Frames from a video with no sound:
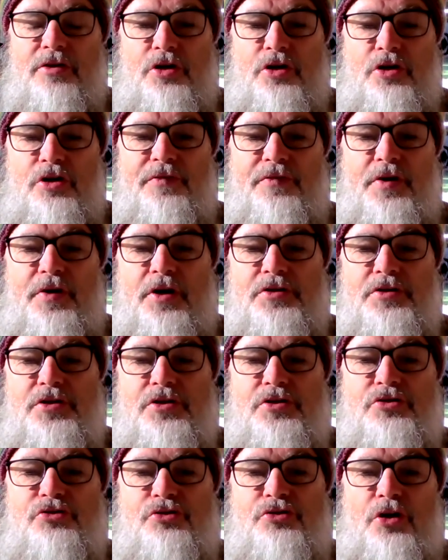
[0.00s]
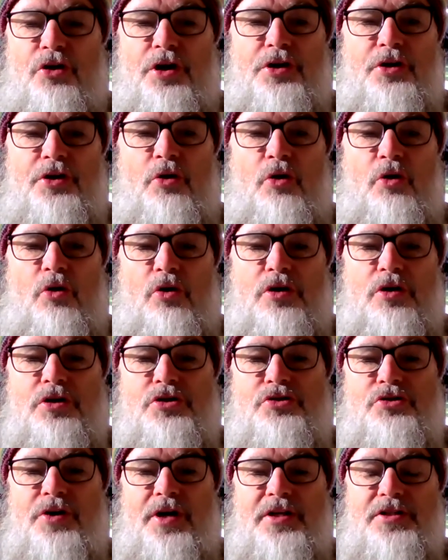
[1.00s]
The universe is trying to
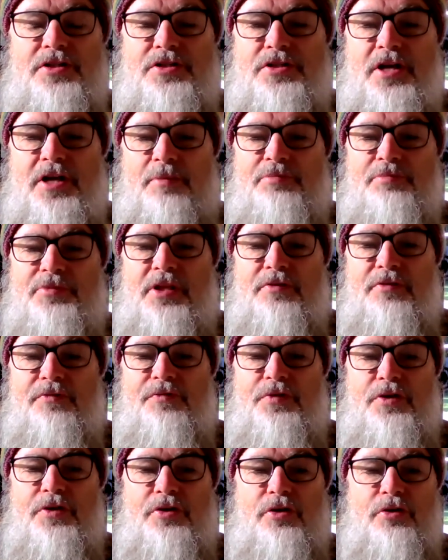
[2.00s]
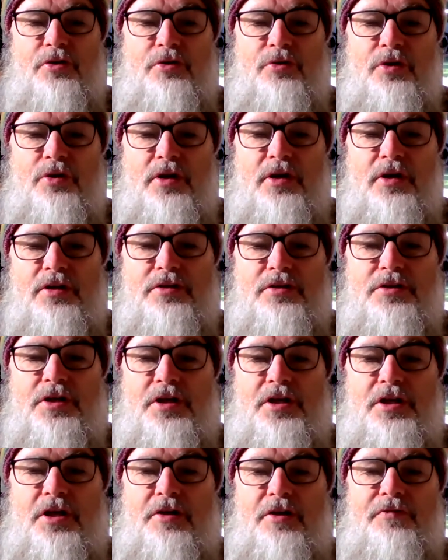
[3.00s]
orchestrate something for you
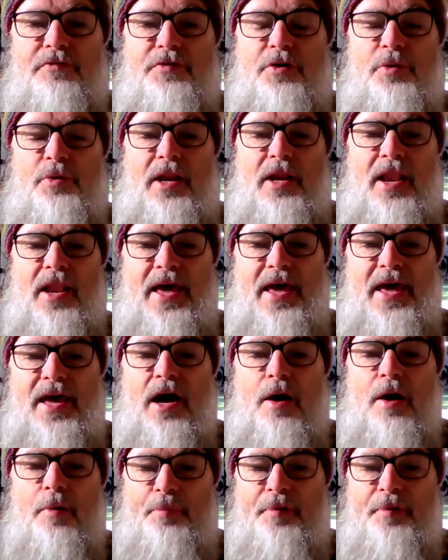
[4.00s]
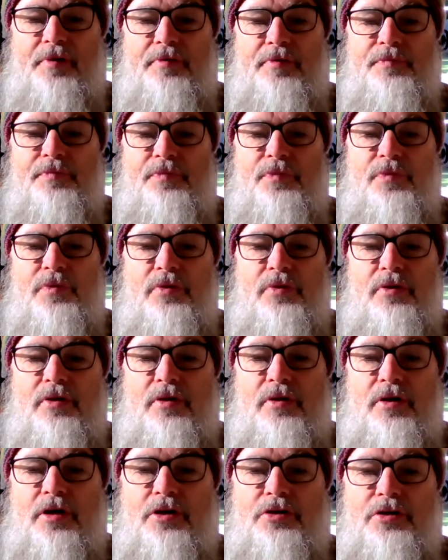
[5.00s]
to give you a leg up.
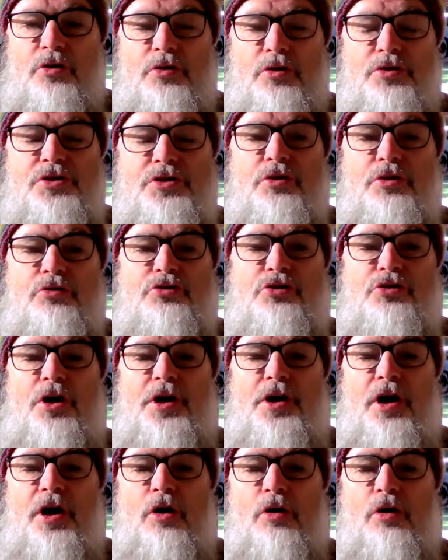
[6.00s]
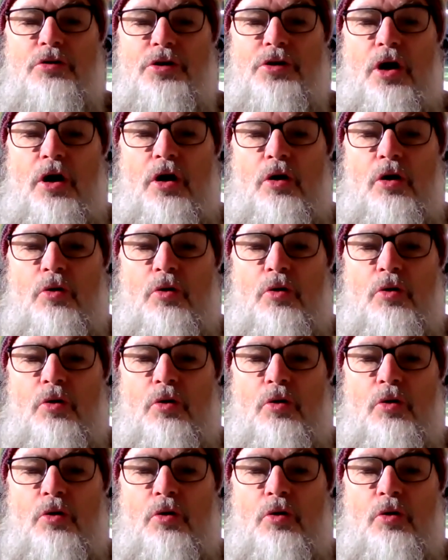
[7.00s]
And you're still trying to hold your